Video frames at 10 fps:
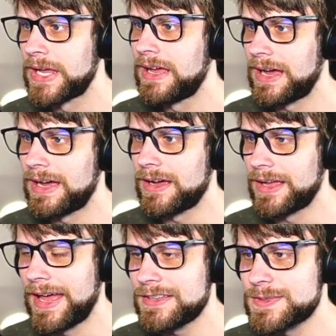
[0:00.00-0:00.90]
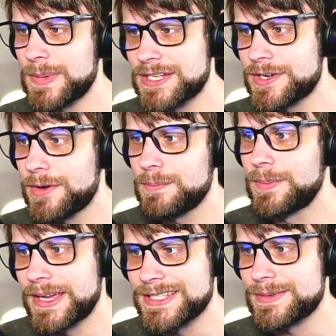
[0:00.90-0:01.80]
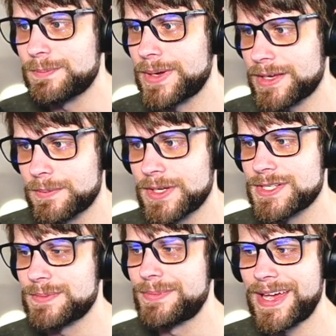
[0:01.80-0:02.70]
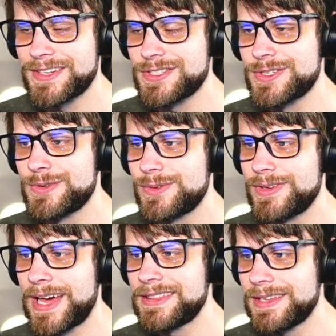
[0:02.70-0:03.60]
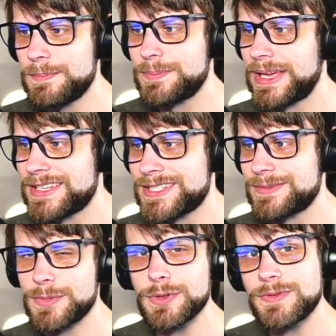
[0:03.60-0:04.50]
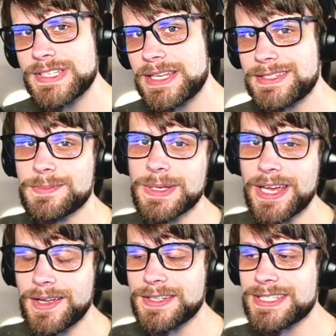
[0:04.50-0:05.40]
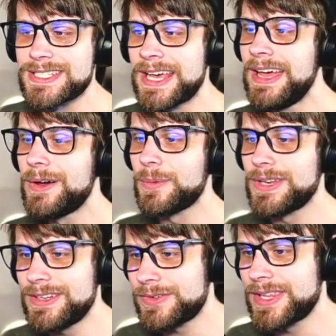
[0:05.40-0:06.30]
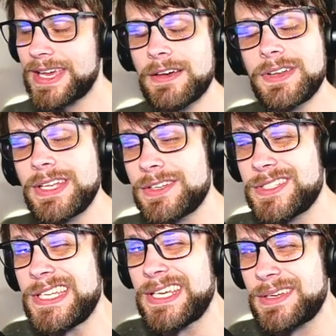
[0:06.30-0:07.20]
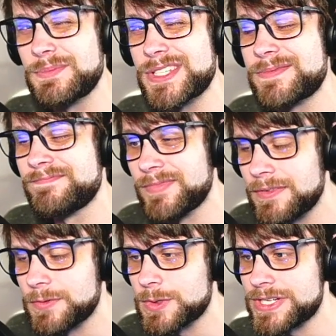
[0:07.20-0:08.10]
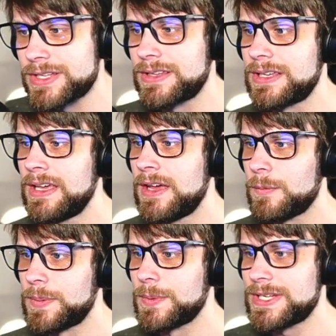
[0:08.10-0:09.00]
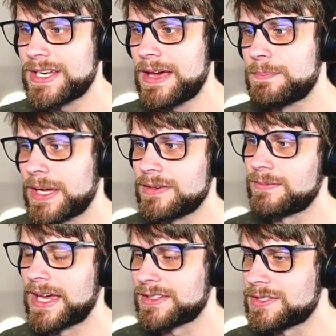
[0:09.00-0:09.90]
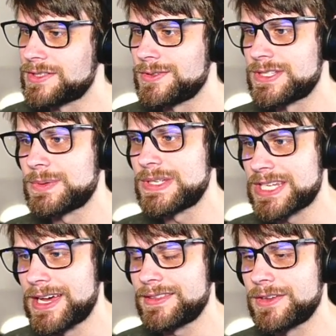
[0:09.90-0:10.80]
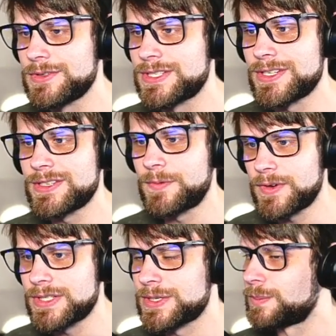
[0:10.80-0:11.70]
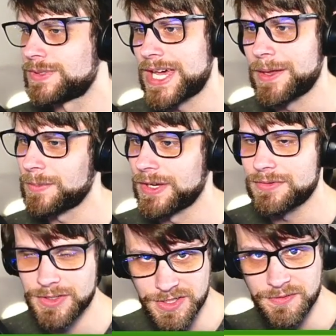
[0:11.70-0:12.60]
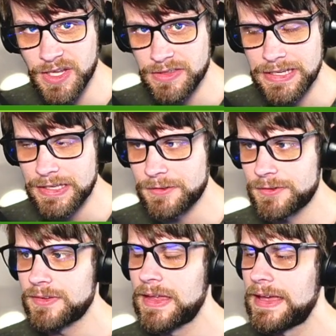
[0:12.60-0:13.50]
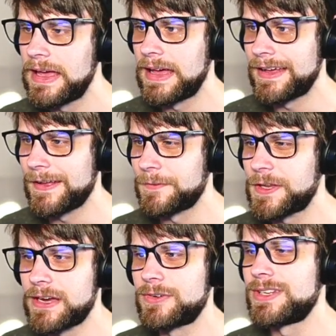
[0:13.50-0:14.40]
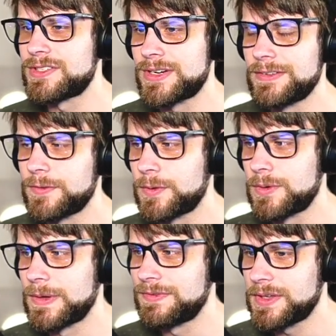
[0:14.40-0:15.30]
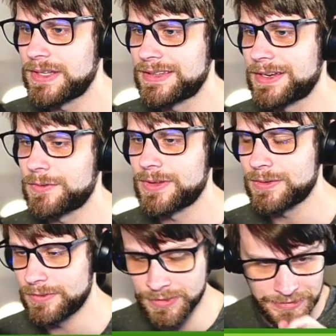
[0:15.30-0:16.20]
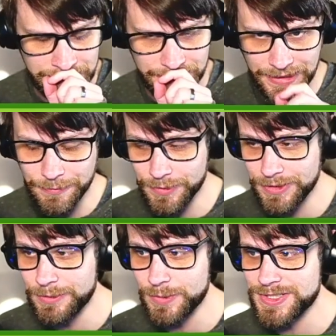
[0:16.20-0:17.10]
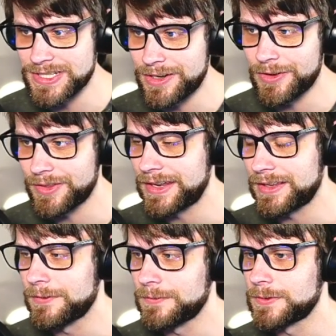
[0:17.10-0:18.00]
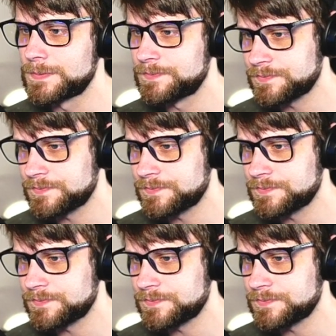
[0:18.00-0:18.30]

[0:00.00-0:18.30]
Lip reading: Has Metronome, Bite, Mega Punch, and Magnitude. Not the best moveset, to be honest. We didn't really have any good TMs, unfortunately, but we did have Bite and Magnitude, so we taught those just for some type coverage, if nothing else. Got rid of Transform. I felt like that really wasn't all that helpful.